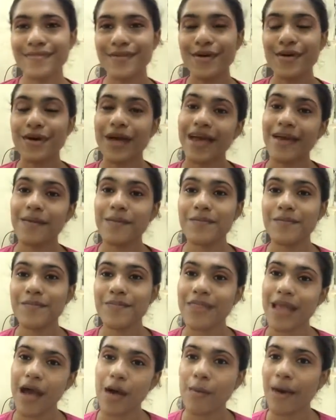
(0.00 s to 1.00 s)
Okay,
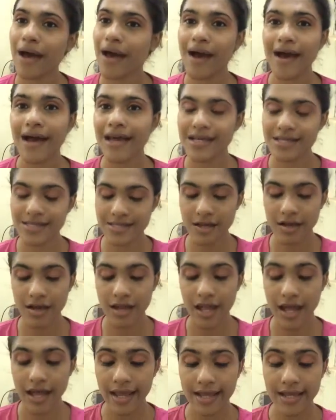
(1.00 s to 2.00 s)
now my eyes are
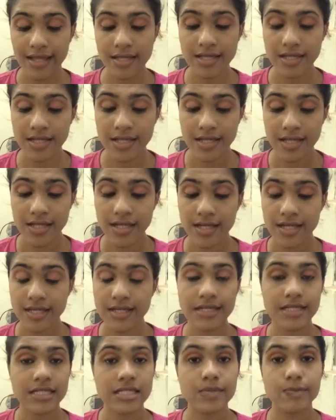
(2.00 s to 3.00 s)
lined
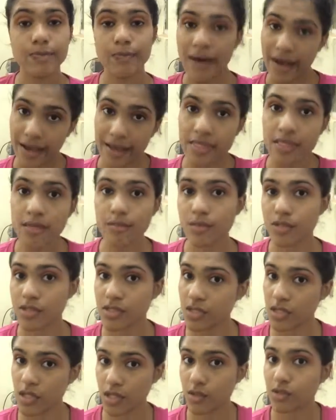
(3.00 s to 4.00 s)
despite the
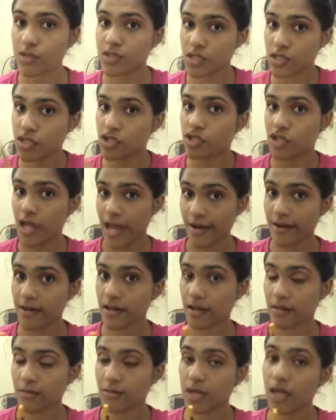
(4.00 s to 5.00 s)
mosquitoes
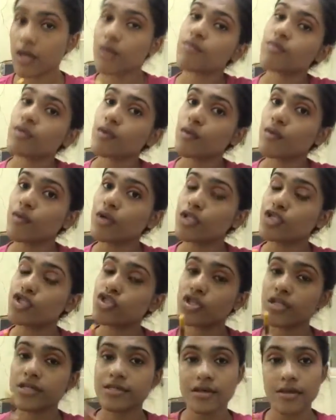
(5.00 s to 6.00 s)
distracting me, which is